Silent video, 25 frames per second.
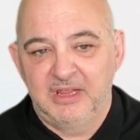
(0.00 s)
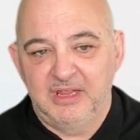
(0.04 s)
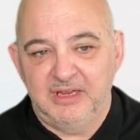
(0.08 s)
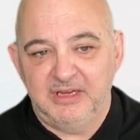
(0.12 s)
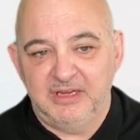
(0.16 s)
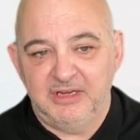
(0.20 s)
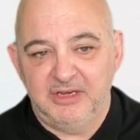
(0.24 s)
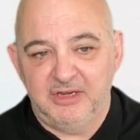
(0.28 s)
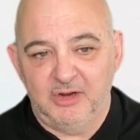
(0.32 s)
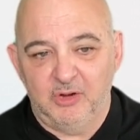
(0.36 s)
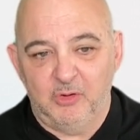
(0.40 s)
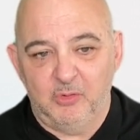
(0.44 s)

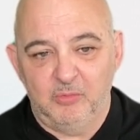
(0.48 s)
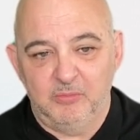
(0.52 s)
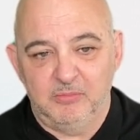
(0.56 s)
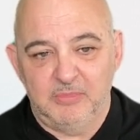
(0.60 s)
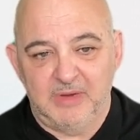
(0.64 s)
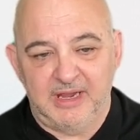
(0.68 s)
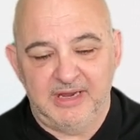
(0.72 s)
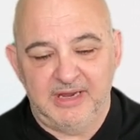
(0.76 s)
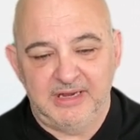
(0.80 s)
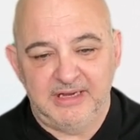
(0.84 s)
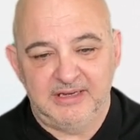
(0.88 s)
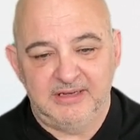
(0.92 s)
you know,
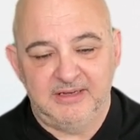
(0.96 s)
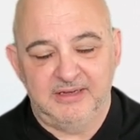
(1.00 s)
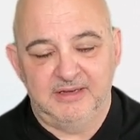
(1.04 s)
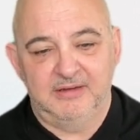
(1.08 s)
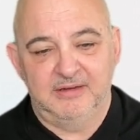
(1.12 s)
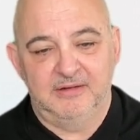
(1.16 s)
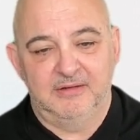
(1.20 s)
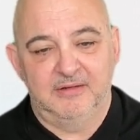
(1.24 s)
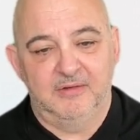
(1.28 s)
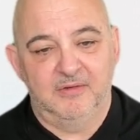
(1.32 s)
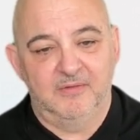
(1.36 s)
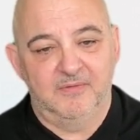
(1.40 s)
my
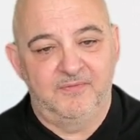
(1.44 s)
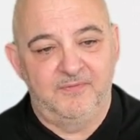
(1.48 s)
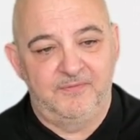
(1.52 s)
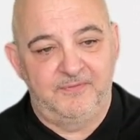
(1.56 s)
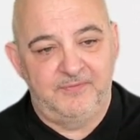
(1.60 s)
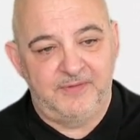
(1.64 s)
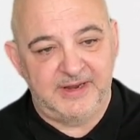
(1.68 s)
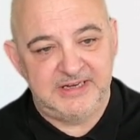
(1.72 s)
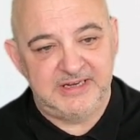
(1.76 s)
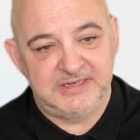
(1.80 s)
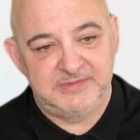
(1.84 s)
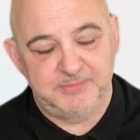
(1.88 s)

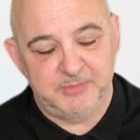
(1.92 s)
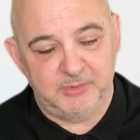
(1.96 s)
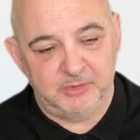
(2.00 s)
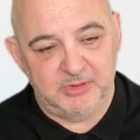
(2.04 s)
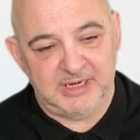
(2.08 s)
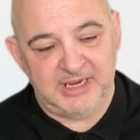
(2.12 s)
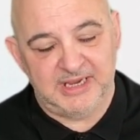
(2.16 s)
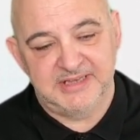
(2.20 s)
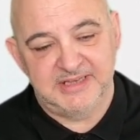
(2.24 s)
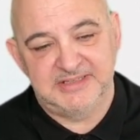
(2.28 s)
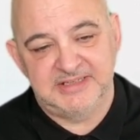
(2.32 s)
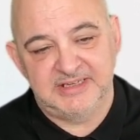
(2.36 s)

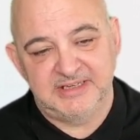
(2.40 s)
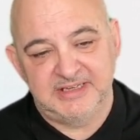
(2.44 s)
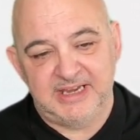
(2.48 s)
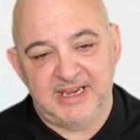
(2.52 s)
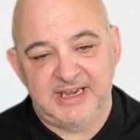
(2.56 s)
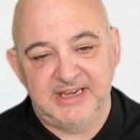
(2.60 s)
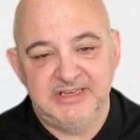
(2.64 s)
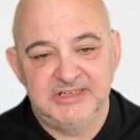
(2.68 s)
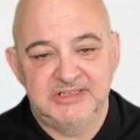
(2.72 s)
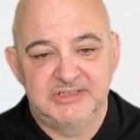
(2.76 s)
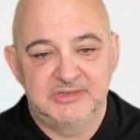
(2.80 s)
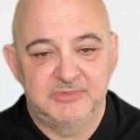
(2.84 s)
Facebook ads
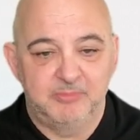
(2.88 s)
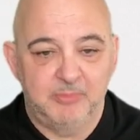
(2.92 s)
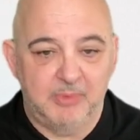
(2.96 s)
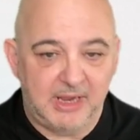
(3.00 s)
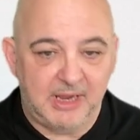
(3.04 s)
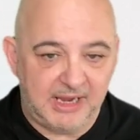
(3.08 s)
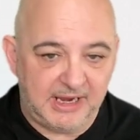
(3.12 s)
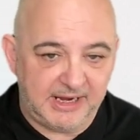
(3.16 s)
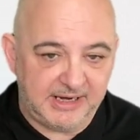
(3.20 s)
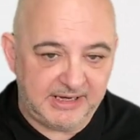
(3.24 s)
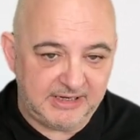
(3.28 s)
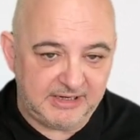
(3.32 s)
against
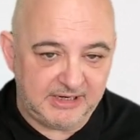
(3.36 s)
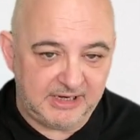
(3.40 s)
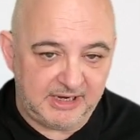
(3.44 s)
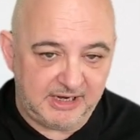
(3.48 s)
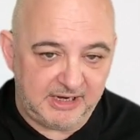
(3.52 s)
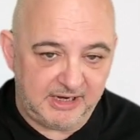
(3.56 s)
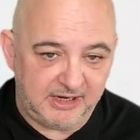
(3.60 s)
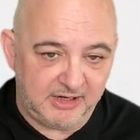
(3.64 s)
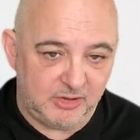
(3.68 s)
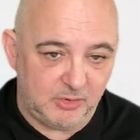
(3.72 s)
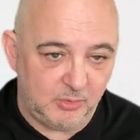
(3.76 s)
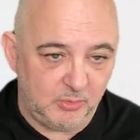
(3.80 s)
my
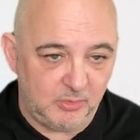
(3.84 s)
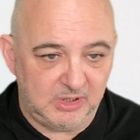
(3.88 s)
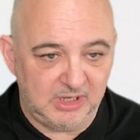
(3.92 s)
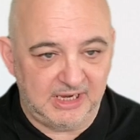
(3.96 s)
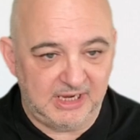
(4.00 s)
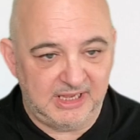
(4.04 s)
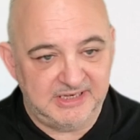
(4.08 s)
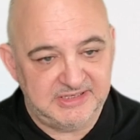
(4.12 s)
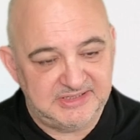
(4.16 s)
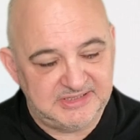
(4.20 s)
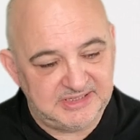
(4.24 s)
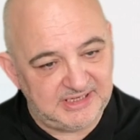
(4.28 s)
Google
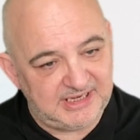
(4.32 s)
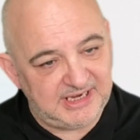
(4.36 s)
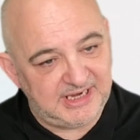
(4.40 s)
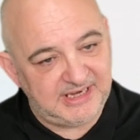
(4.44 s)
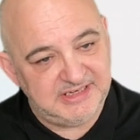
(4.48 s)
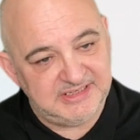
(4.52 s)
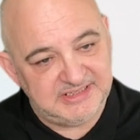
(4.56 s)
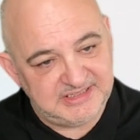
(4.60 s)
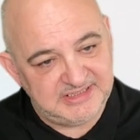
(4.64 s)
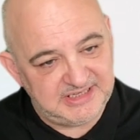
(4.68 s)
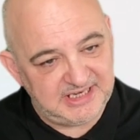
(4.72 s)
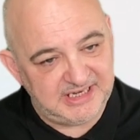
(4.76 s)
ads
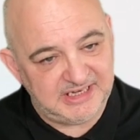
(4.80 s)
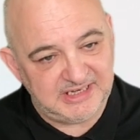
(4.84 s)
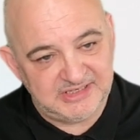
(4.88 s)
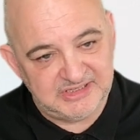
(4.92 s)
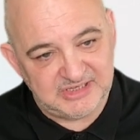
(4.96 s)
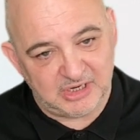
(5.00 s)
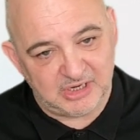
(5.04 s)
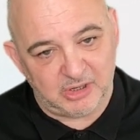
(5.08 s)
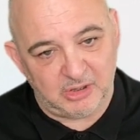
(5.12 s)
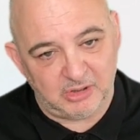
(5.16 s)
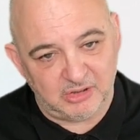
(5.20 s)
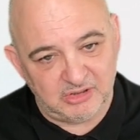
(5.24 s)
against
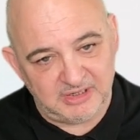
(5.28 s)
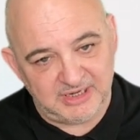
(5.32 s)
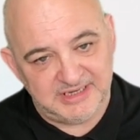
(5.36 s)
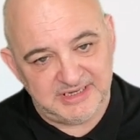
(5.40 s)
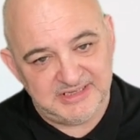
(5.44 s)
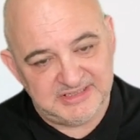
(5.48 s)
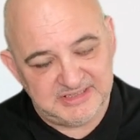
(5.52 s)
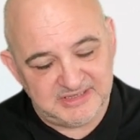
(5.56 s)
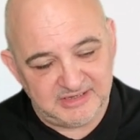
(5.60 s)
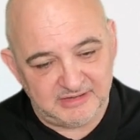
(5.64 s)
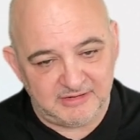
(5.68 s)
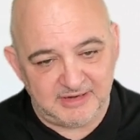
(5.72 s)
TikTok,
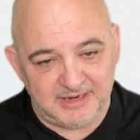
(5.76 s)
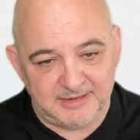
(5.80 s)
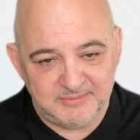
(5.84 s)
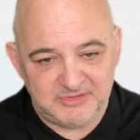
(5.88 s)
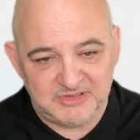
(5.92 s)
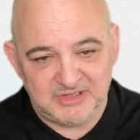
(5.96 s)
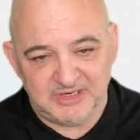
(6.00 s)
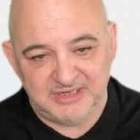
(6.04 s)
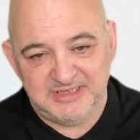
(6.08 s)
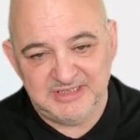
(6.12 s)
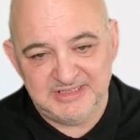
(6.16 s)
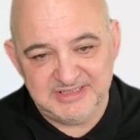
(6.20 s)
Instagram.
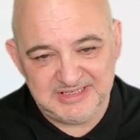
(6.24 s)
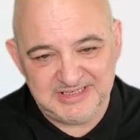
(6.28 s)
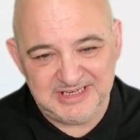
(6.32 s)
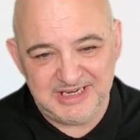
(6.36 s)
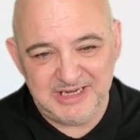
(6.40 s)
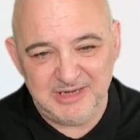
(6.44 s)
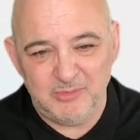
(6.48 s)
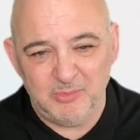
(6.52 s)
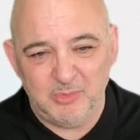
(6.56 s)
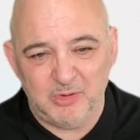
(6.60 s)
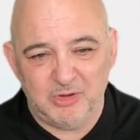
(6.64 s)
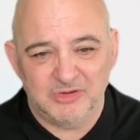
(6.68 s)
So I can
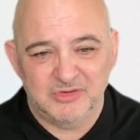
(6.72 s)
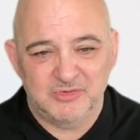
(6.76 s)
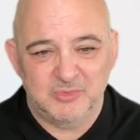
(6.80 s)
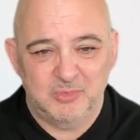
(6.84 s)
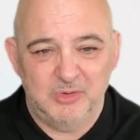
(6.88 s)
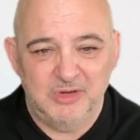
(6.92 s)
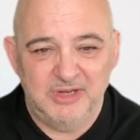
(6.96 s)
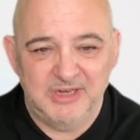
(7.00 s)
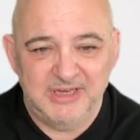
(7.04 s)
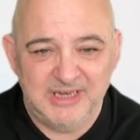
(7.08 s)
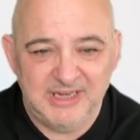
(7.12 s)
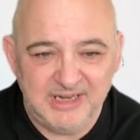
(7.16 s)
see what's
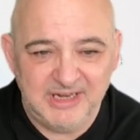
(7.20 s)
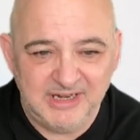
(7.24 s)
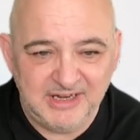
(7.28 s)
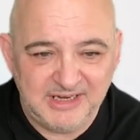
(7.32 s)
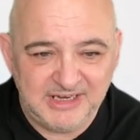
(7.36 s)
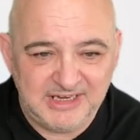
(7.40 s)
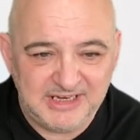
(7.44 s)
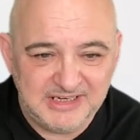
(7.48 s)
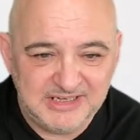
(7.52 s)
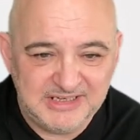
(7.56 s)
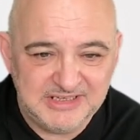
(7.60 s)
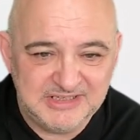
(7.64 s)
working out. I
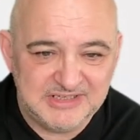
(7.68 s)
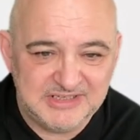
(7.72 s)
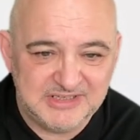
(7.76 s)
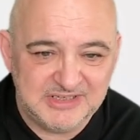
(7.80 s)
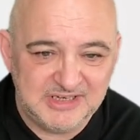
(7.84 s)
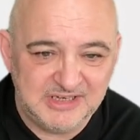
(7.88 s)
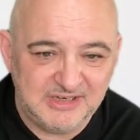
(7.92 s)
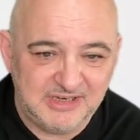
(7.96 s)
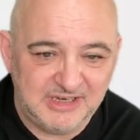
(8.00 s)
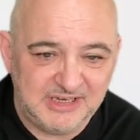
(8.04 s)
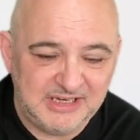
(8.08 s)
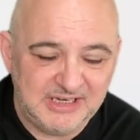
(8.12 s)
can
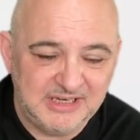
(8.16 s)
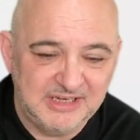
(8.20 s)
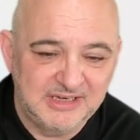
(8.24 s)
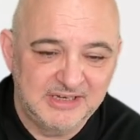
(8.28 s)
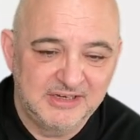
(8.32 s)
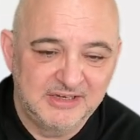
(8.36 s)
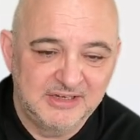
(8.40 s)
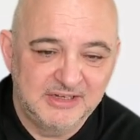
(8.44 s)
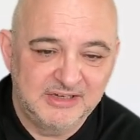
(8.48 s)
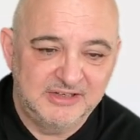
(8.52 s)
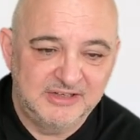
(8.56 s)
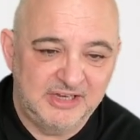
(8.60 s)
instantly
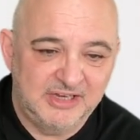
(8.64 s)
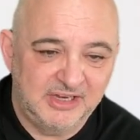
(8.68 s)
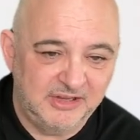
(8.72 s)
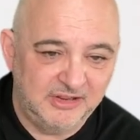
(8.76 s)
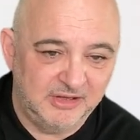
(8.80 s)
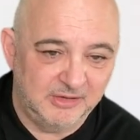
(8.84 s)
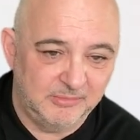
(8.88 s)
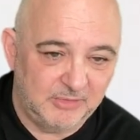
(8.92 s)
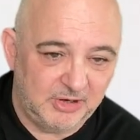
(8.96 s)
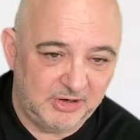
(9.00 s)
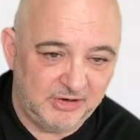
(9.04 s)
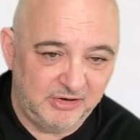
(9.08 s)
turn
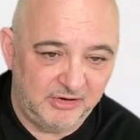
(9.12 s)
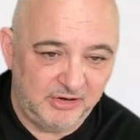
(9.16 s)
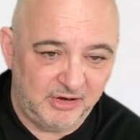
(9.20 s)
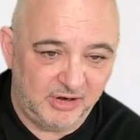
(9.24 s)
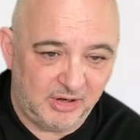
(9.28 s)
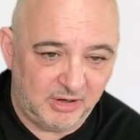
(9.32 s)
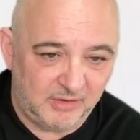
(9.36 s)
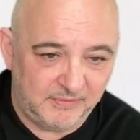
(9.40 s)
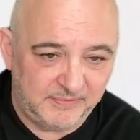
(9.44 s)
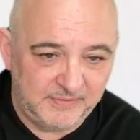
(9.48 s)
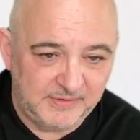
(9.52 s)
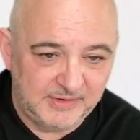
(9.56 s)
them on and
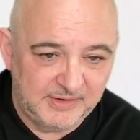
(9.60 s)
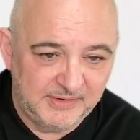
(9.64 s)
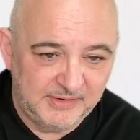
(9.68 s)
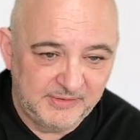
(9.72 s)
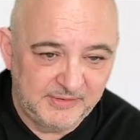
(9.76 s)
off.